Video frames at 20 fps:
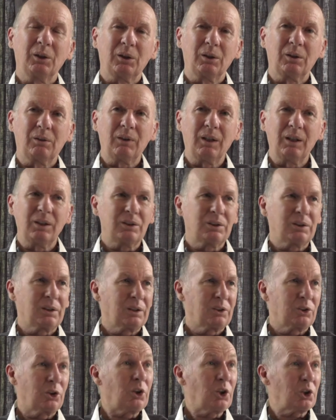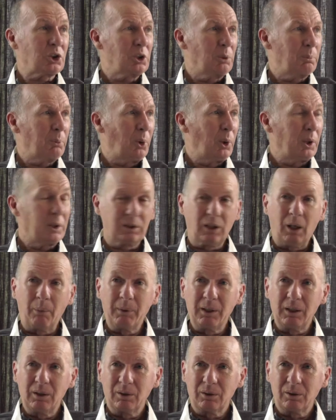the great uh, traditional poet
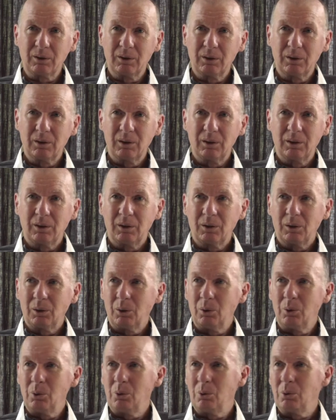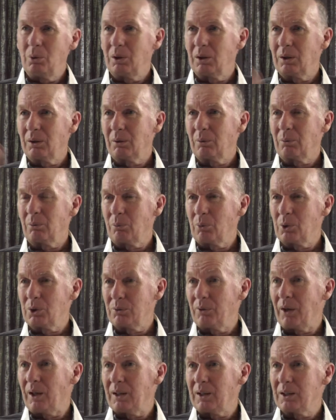Kabir, who uh,
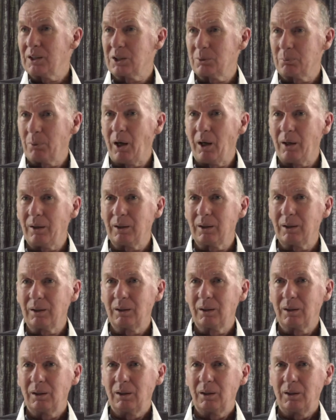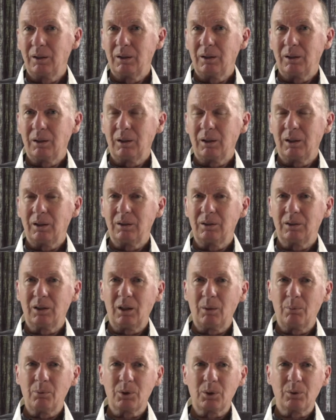was very inspiring in
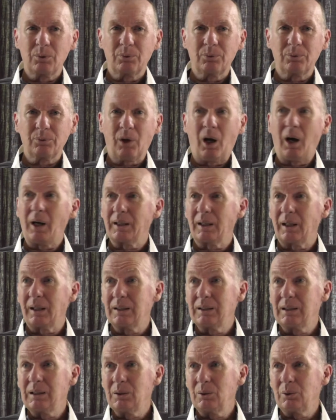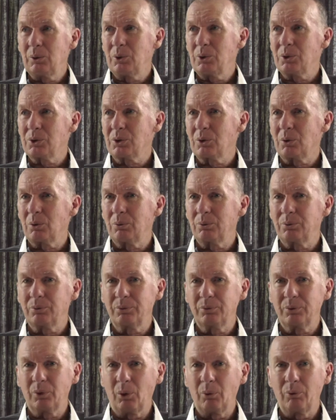terms of high ideals
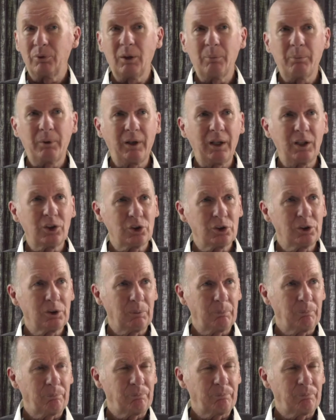of, of liberation.